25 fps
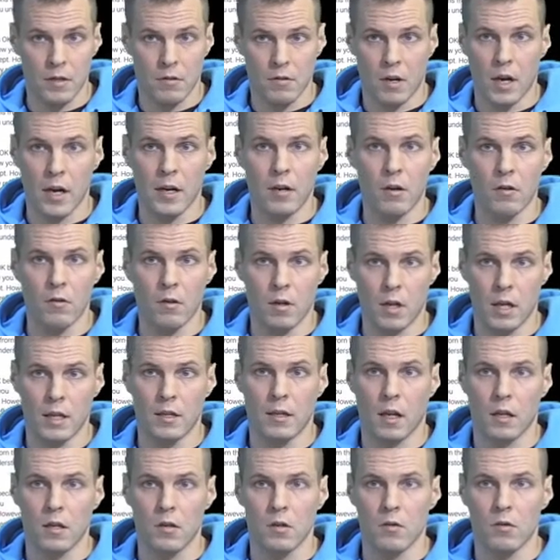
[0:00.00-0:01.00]
So I don't think
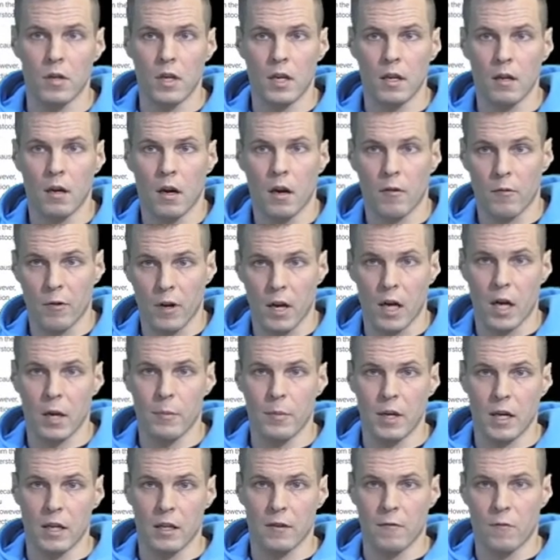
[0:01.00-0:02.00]
that you need
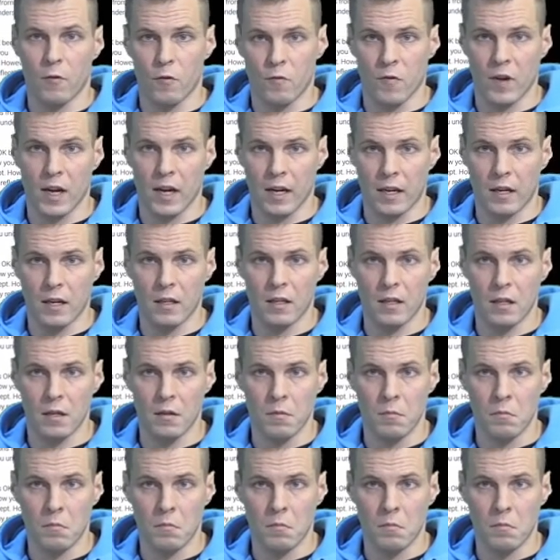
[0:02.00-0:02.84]
reliability for validity.